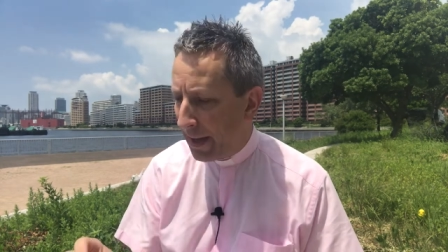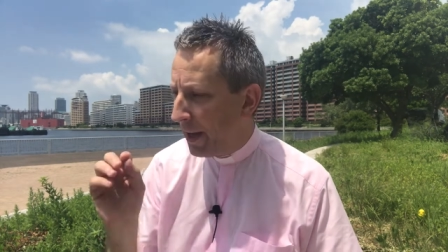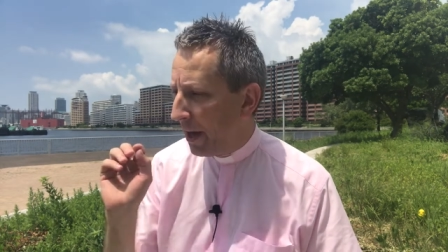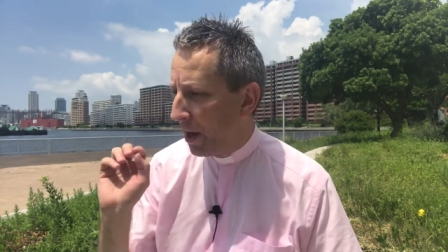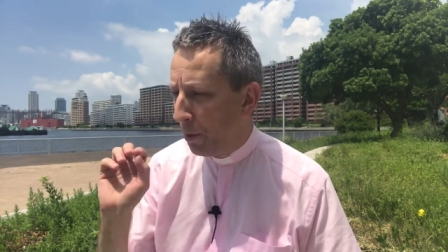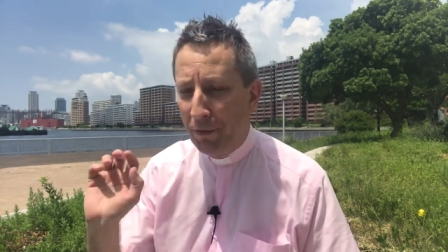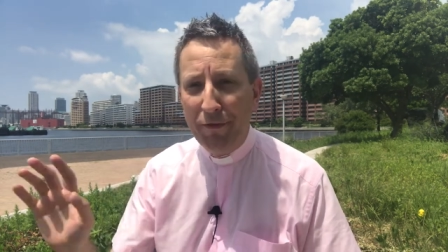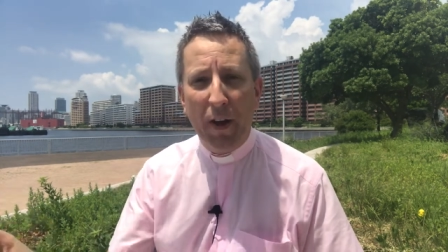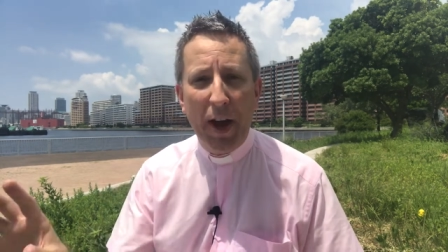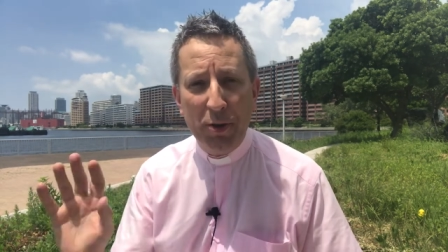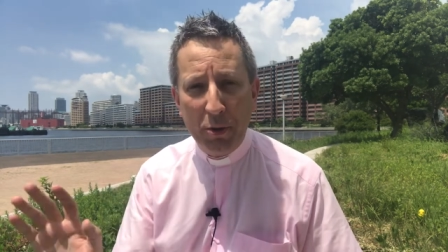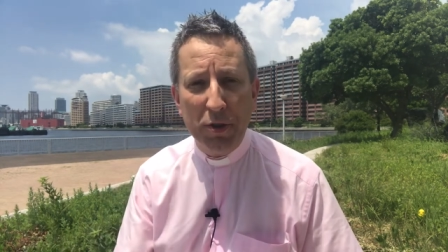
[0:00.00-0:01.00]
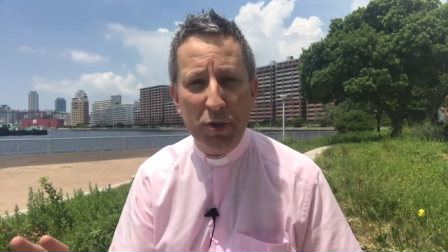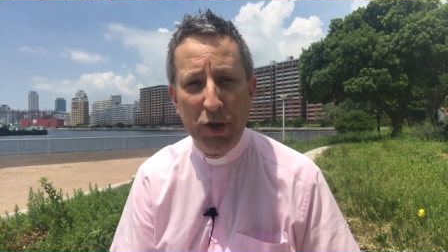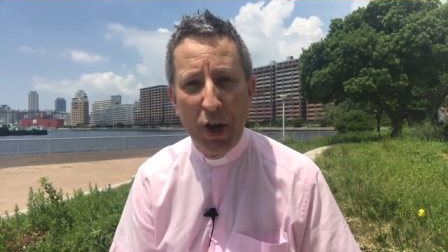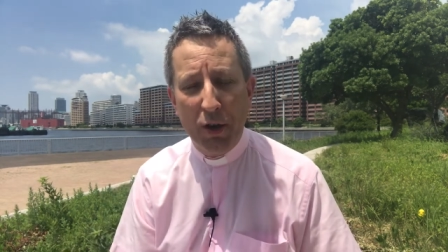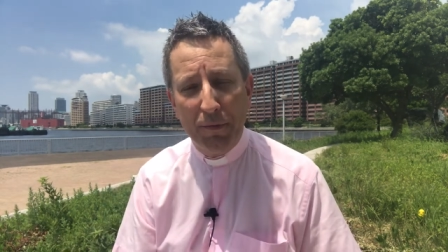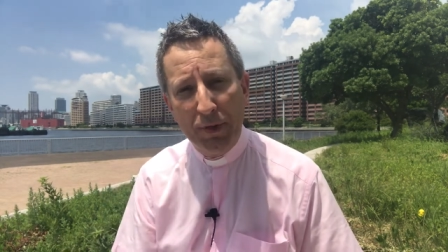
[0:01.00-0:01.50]
and I will find on the
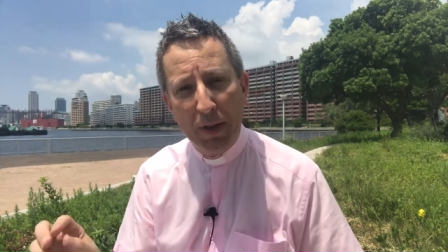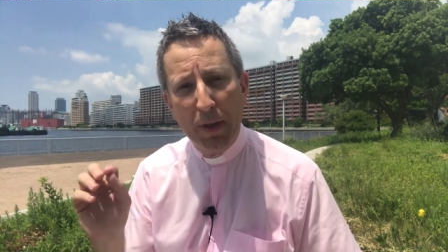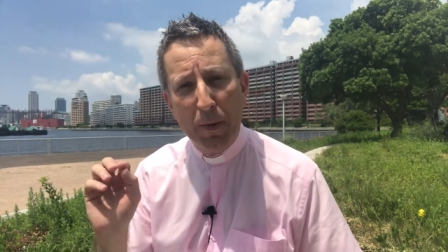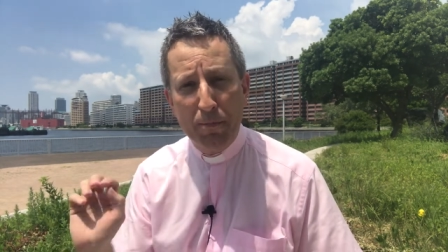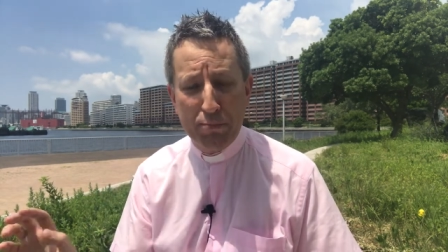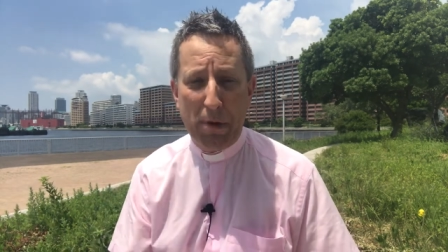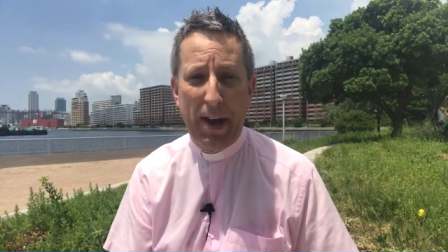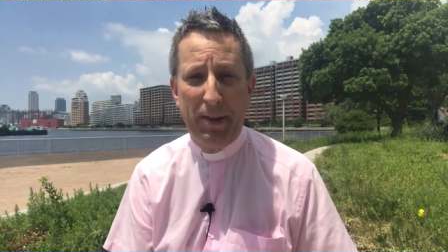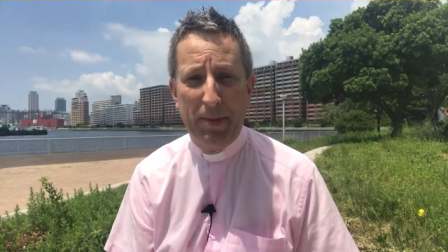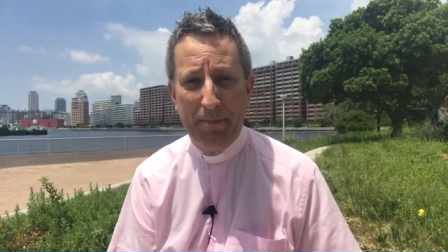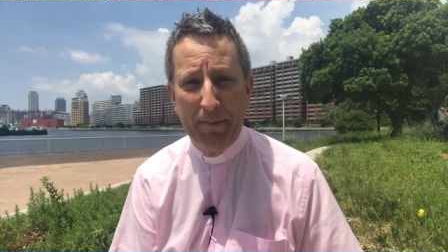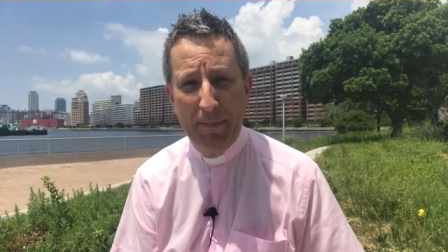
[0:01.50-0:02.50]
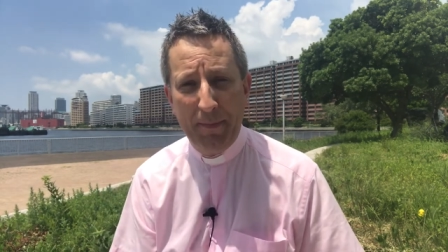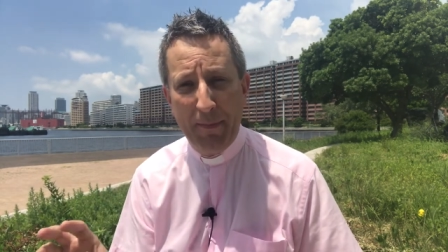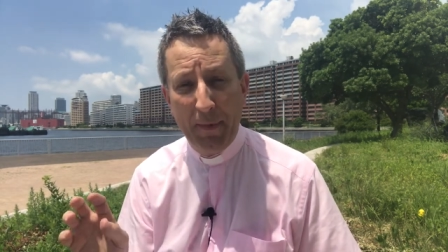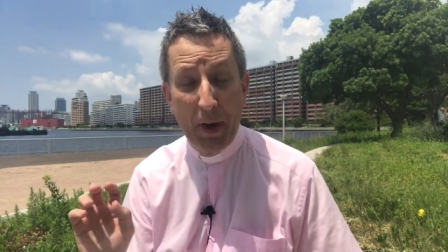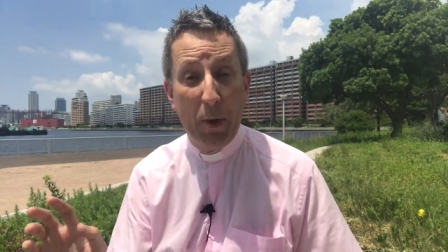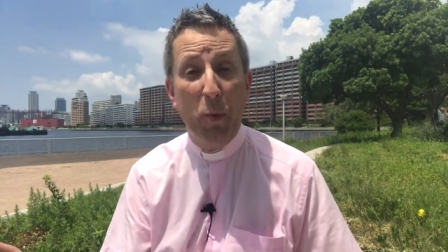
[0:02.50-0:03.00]
shelves bread
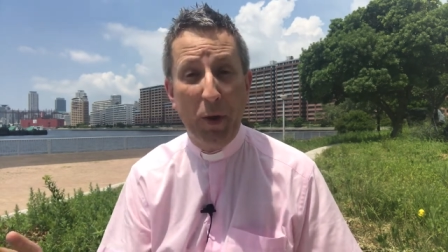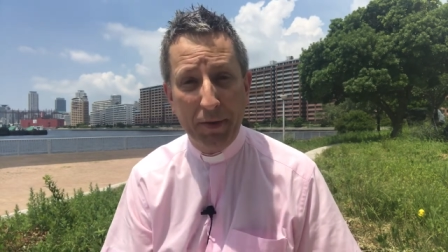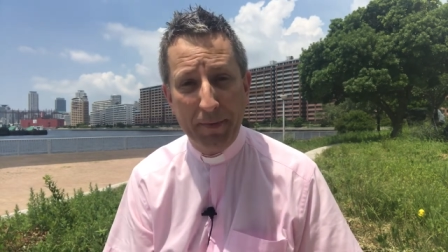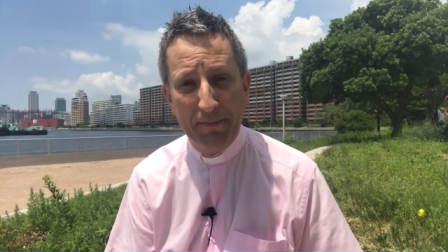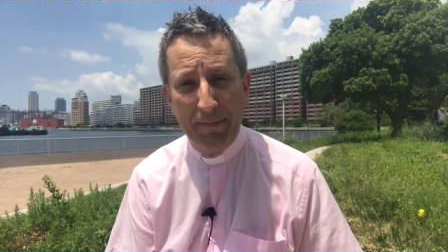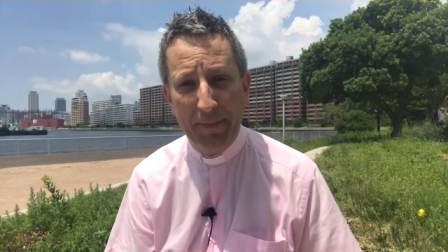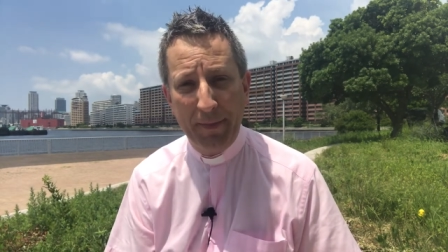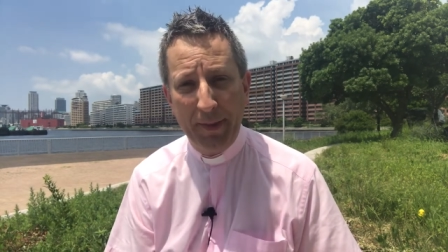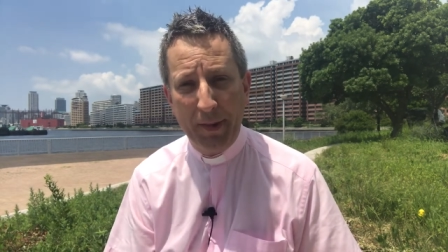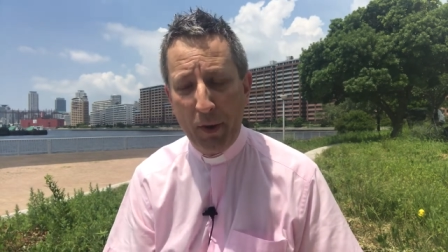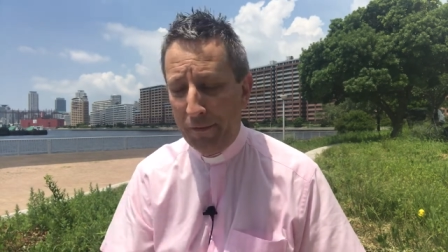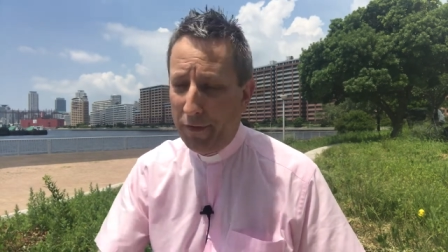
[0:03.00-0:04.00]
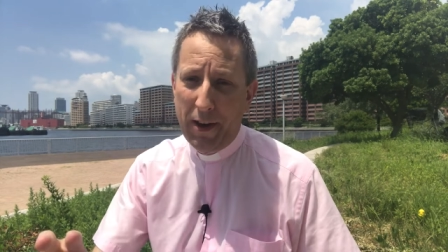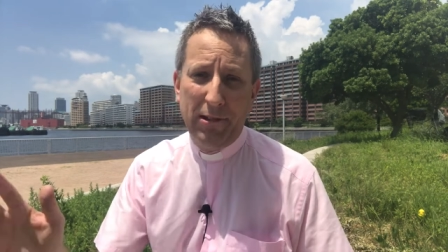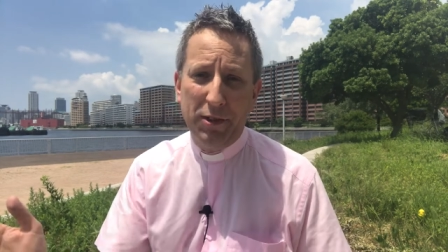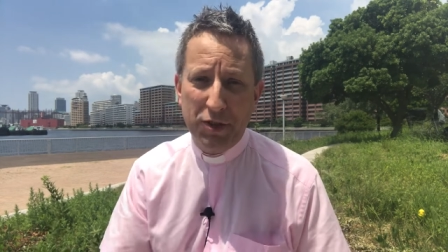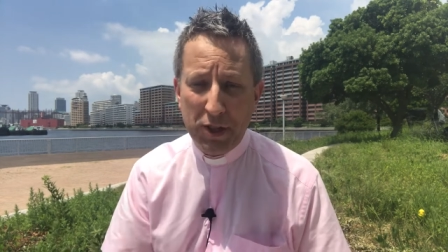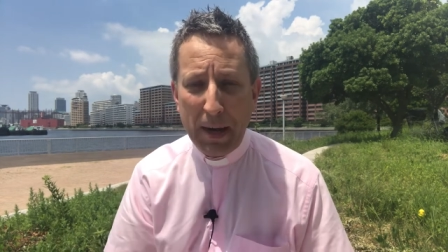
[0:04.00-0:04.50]
that I want of
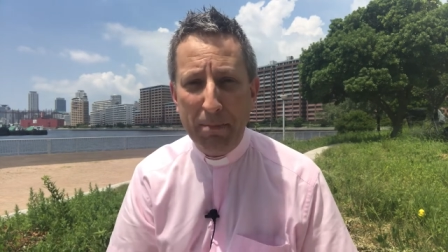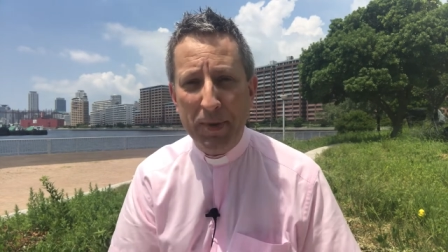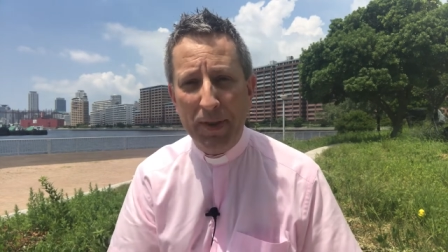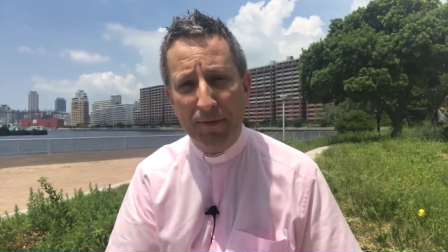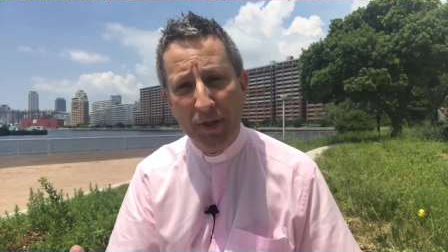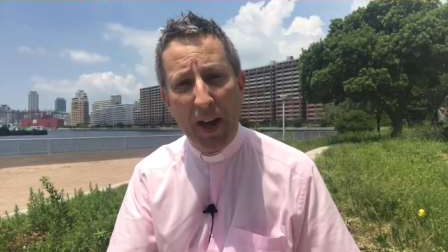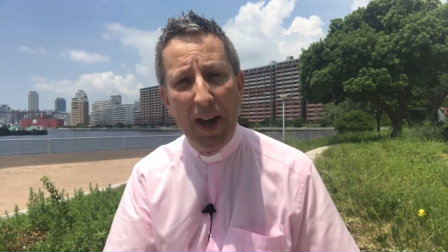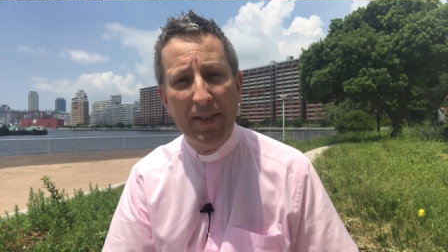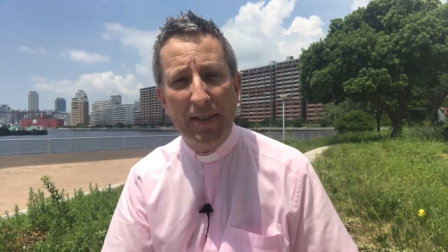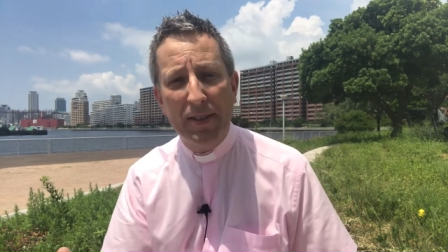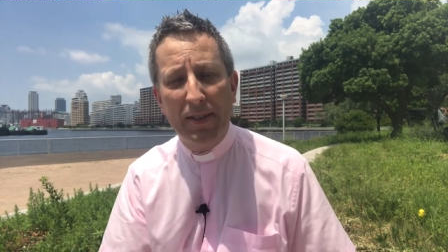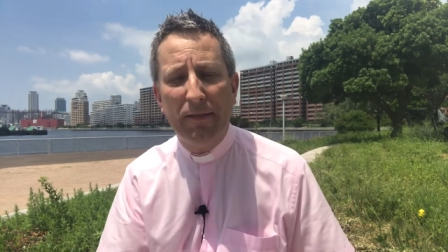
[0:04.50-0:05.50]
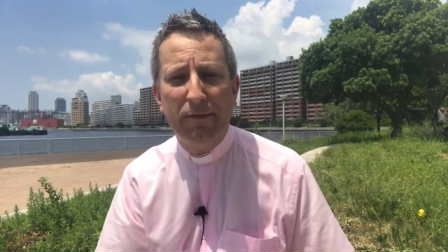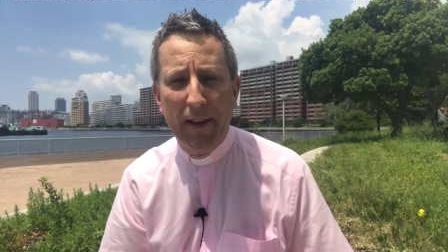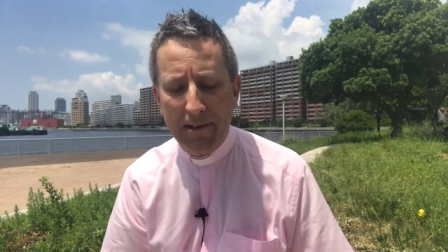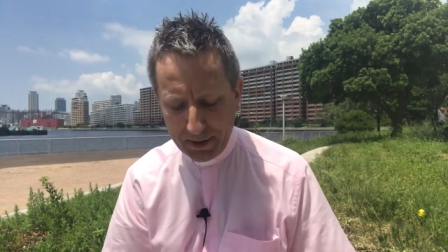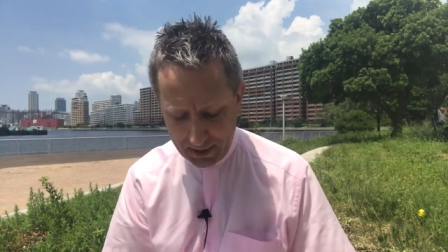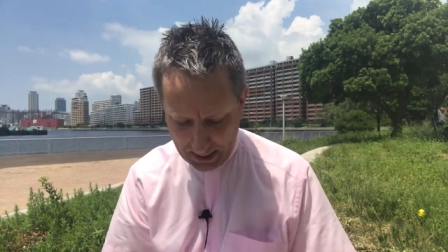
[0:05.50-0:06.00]
various shapes, of sizes, and
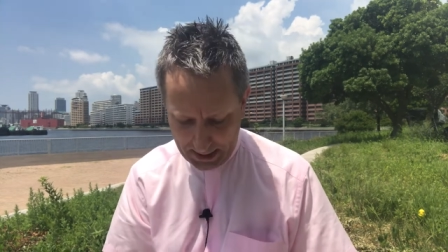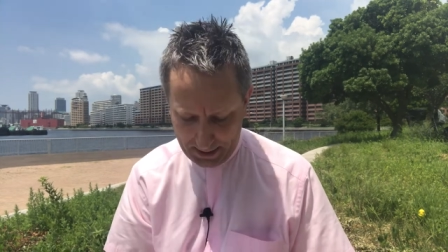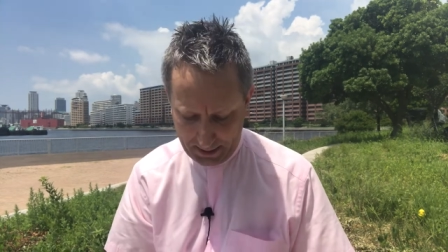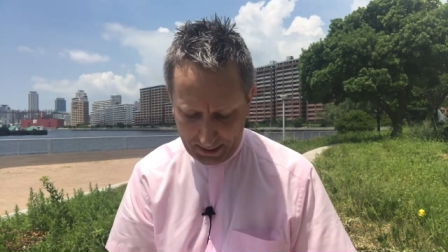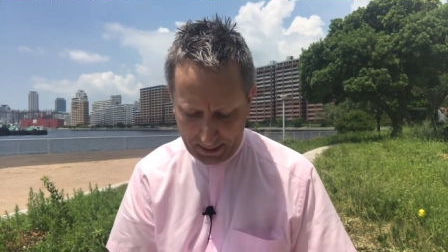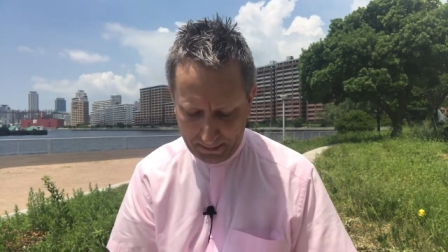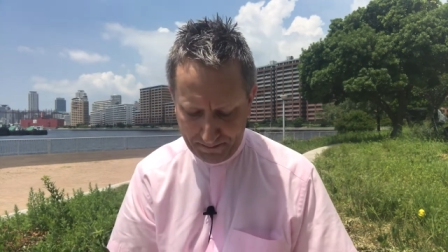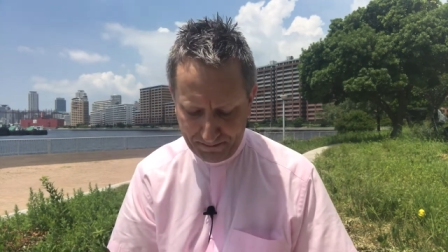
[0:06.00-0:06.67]
various tastes.